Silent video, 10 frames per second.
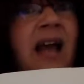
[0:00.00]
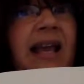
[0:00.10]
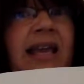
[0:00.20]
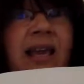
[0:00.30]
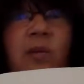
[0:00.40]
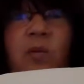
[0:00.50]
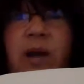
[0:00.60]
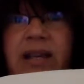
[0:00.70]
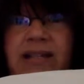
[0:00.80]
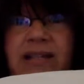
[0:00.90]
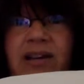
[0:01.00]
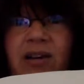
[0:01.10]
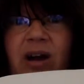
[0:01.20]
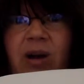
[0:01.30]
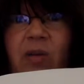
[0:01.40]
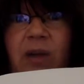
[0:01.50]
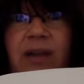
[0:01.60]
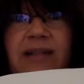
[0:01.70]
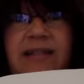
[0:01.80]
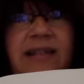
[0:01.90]
I can't wait to hear how it
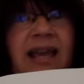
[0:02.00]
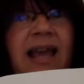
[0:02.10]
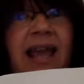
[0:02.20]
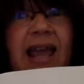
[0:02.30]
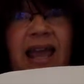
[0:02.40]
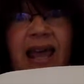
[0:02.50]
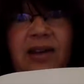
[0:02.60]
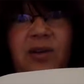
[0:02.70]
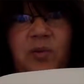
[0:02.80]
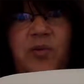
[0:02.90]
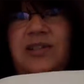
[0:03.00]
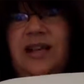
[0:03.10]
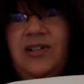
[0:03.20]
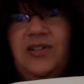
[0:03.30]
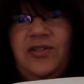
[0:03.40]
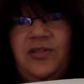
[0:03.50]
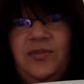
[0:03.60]
went, and we'll talk to you soon.